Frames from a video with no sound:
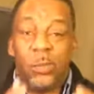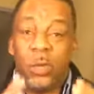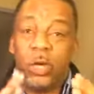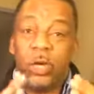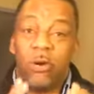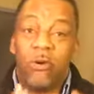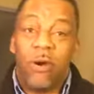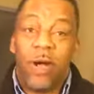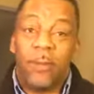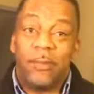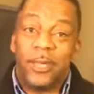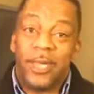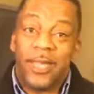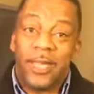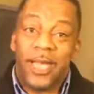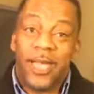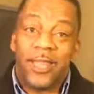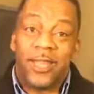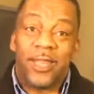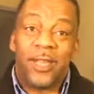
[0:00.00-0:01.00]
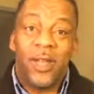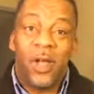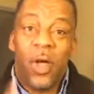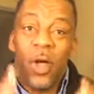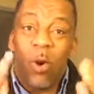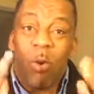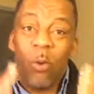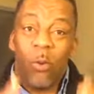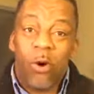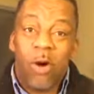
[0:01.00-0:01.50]
We grew up together,
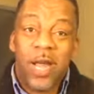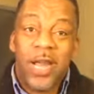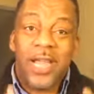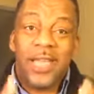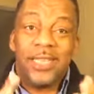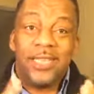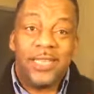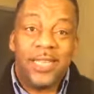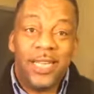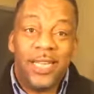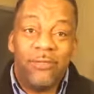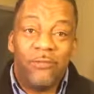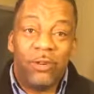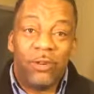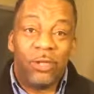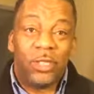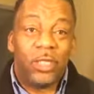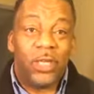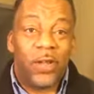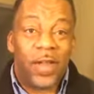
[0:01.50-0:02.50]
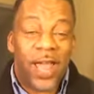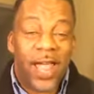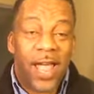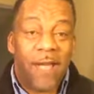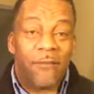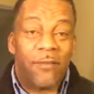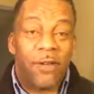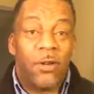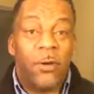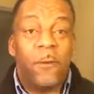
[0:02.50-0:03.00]
118 Roselle
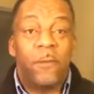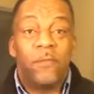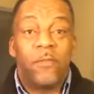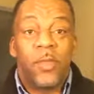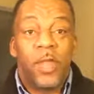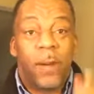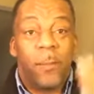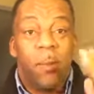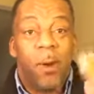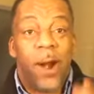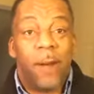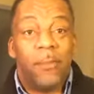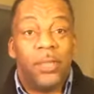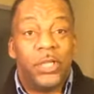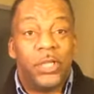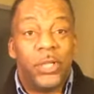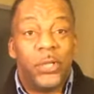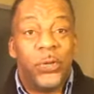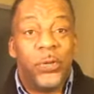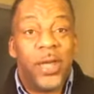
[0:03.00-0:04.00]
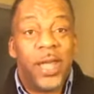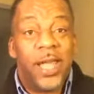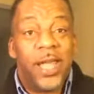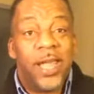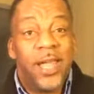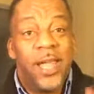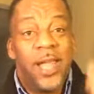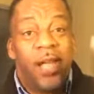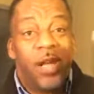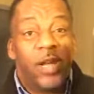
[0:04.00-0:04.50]
Avenue, apartment
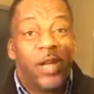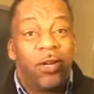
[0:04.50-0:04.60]
2A.